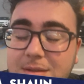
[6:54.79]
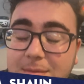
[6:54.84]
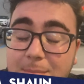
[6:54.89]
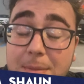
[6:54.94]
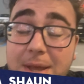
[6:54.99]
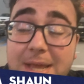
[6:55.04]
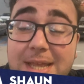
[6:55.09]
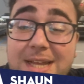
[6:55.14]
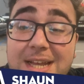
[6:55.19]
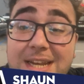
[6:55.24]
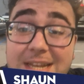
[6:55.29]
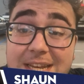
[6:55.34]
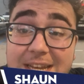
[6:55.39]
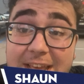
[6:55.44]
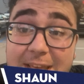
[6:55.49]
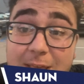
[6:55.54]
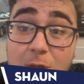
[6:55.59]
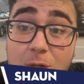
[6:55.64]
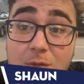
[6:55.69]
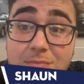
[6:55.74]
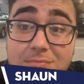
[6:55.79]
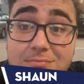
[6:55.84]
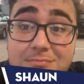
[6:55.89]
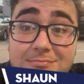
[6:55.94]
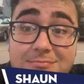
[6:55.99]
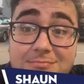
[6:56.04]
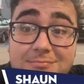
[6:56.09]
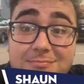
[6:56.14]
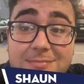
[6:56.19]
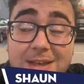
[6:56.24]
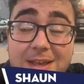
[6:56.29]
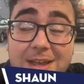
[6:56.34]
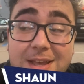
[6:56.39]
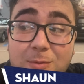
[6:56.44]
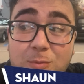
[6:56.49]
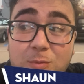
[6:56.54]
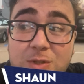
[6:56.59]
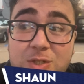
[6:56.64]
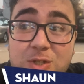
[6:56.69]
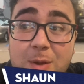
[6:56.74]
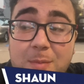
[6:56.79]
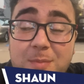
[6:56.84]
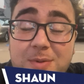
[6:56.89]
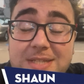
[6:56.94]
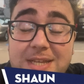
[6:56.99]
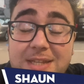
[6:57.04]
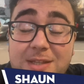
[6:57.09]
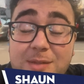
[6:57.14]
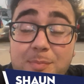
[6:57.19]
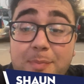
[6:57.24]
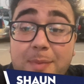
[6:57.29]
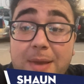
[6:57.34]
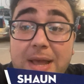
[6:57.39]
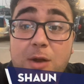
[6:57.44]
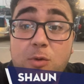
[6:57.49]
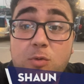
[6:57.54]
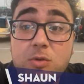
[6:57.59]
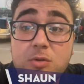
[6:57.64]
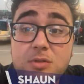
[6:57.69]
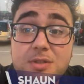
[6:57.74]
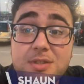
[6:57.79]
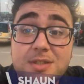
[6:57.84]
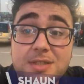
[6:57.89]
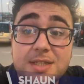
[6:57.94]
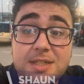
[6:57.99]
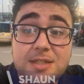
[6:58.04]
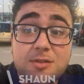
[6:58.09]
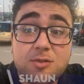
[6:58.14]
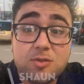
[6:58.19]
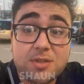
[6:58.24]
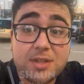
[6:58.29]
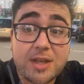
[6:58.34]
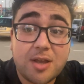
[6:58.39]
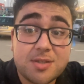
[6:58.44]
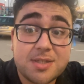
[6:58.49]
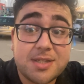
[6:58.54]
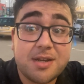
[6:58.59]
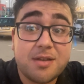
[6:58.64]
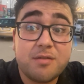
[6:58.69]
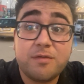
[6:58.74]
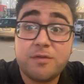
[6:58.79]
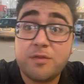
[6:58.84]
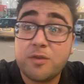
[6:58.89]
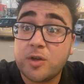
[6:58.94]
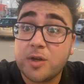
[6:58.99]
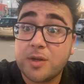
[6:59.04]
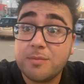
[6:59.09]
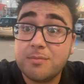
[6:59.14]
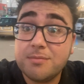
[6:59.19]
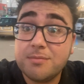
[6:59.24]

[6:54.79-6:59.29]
My Galileo, which represented Belarus in 2004.